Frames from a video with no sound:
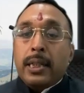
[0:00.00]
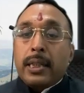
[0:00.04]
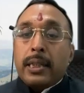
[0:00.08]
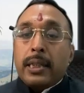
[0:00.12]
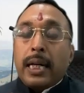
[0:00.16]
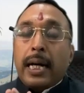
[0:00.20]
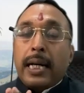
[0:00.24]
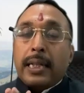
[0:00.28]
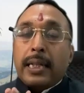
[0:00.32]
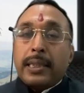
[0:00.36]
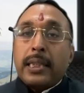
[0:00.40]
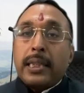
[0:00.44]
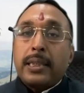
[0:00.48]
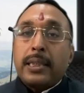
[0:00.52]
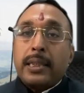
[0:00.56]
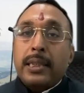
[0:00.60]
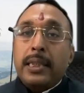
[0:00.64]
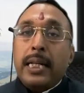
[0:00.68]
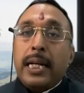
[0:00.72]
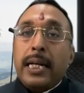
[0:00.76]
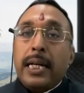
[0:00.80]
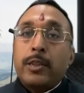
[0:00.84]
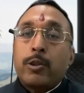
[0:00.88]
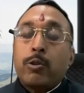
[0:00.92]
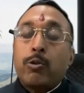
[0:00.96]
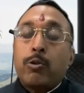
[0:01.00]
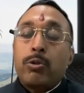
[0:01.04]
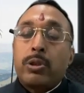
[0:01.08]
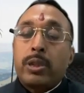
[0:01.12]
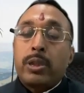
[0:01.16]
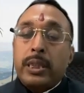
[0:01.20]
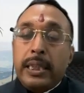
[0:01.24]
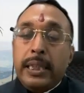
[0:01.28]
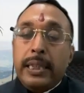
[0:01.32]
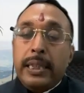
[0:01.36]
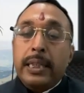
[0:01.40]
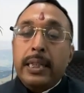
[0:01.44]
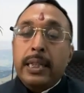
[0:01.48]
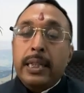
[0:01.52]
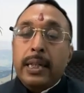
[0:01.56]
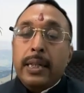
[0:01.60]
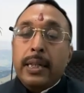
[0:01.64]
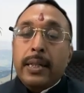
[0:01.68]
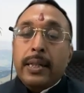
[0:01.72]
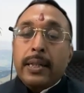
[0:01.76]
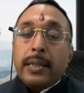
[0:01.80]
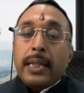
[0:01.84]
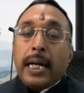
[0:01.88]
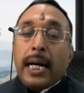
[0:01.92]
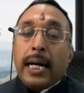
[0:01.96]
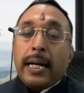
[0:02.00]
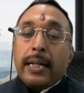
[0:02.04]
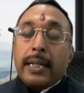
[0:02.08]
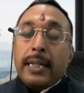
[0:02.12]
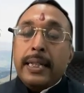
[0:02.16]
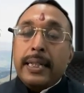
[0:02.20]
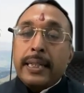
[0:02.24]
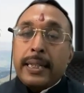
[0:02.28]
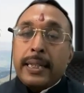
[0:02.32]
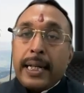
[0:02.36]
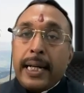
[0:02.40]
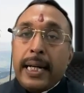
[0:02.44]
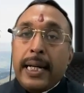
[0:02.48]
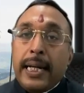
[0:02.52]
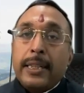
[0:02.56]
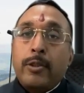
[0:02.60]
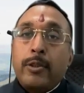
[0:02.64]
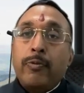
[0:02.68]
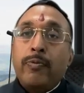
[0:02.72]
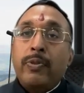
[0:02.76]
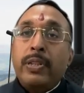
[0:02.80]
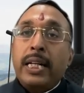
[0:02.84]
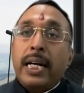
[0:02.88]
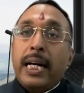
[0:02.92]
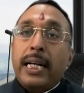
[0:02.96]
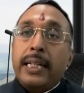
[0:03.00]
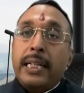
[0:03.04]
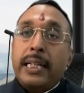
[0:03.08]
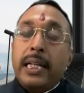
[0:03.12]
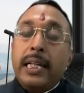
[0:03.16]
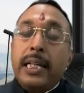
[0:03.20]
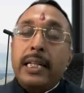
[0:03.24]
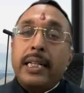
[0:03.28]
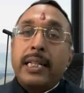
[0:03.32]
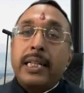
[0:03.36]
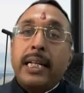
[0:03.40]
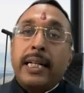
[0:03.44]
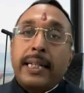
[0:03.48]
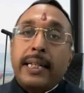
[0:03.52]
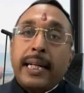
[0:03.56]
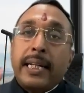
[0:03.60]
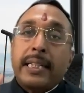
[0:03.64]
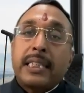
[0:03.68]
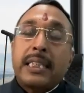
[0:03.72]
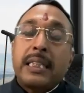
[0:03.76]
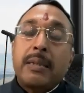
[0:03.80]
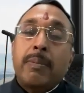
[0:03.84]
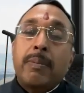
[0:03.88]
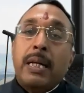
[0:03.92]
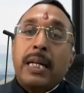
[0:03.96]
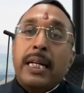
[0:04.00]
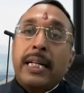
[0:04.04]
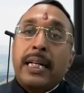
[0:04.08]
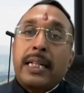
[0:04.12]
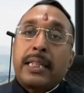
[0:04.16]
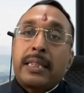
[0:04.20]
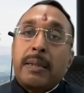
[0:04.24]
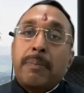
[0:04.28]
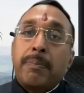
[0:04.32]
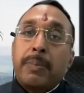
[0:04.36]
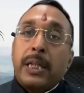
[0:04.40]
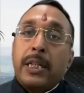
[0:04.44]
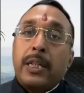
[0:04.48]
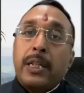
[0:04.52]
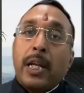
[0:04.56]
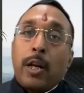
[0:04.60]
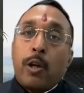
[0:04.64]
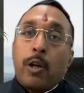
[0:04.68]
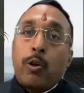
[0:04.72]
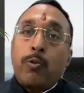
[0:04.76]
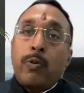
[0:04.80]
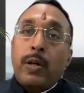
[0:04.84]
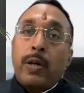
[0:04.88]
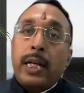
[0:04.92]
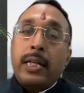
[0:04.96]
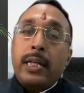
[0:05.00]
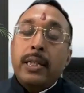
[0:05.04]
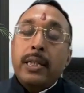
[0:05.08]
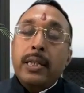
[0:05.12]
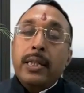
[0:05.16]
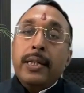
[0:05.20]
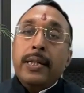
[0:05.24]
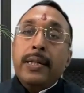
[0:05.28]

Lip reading: the assessee has to see that in case we are dealing in a taxable and exempted turnover,